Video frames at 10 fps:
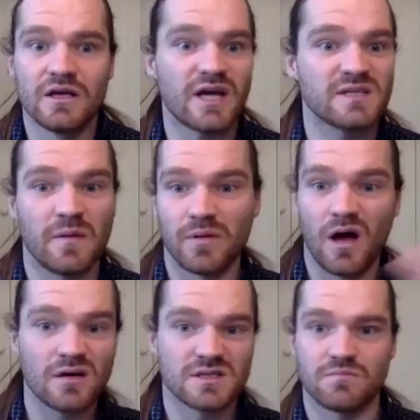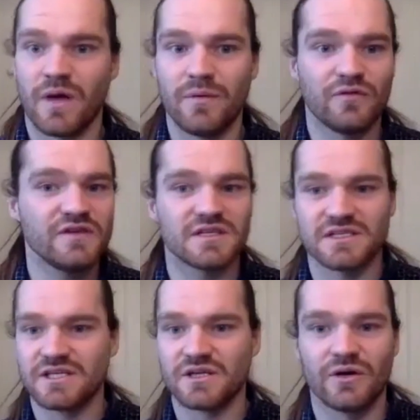chat to people, ask maybe your physics
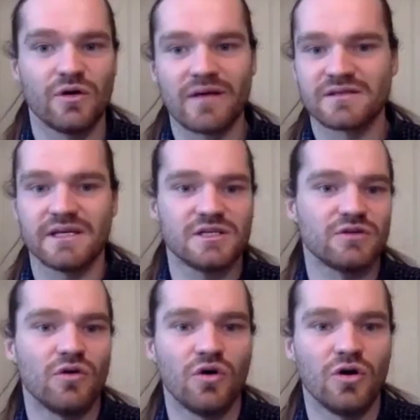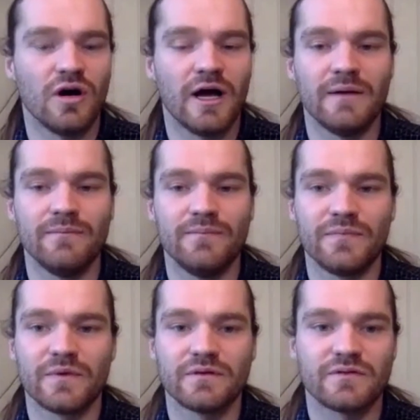teacher or your maths teacher or um,
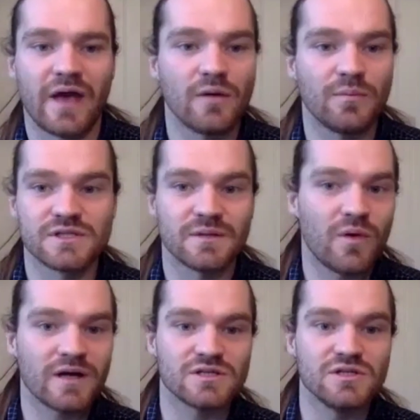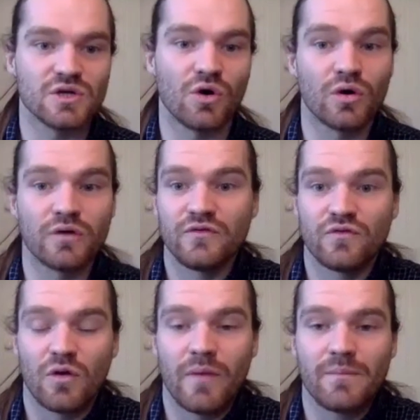to help on some questions. Or if
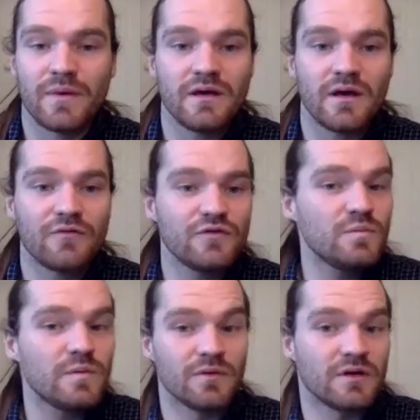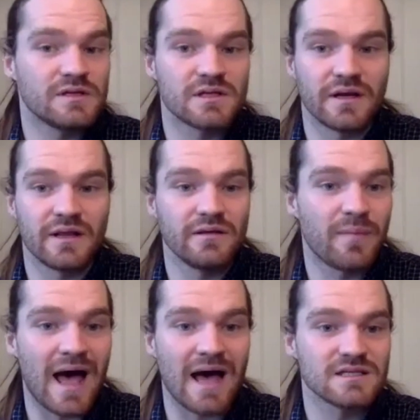you've got maybe a few people that are studying the
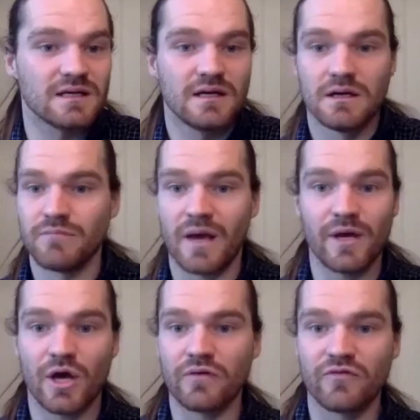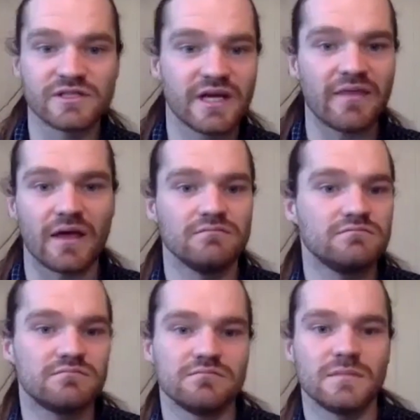P A T, maybe go over it together.
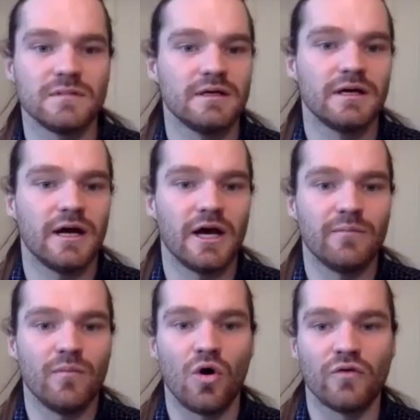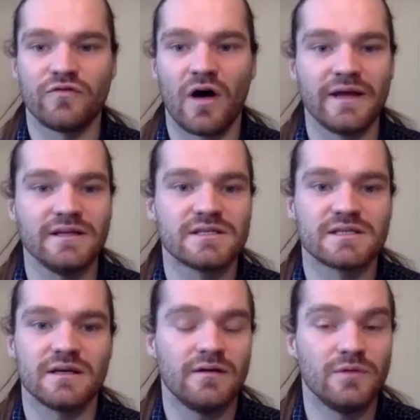Um, or find
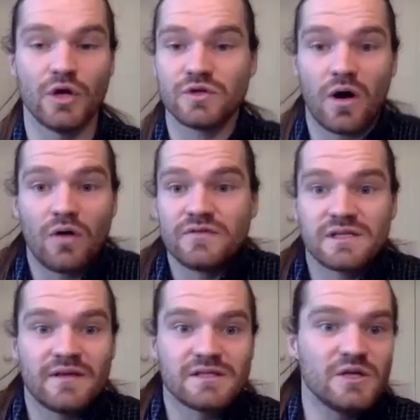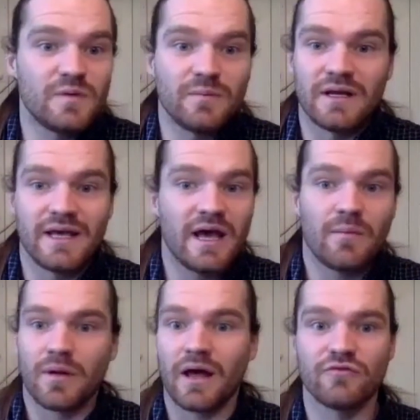loads, obviously there's loads of people a year
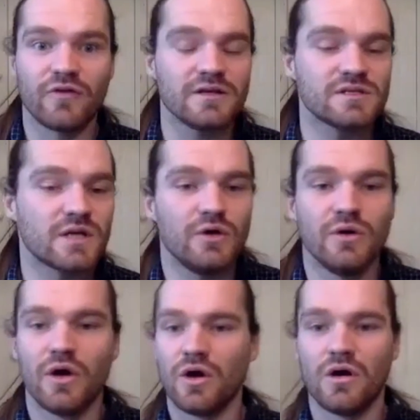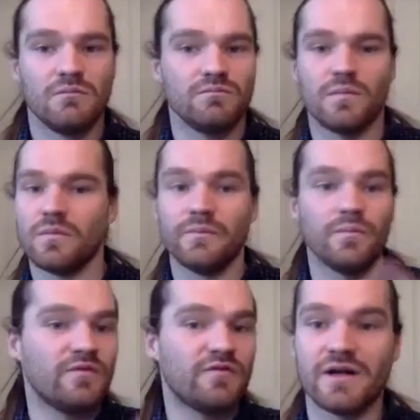applying for it, so
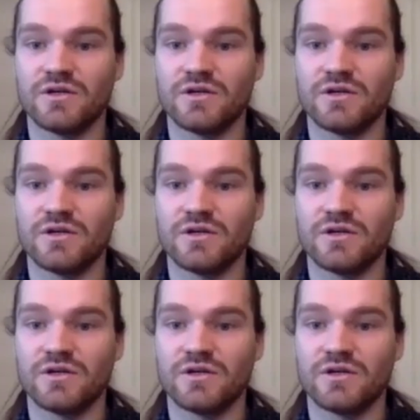find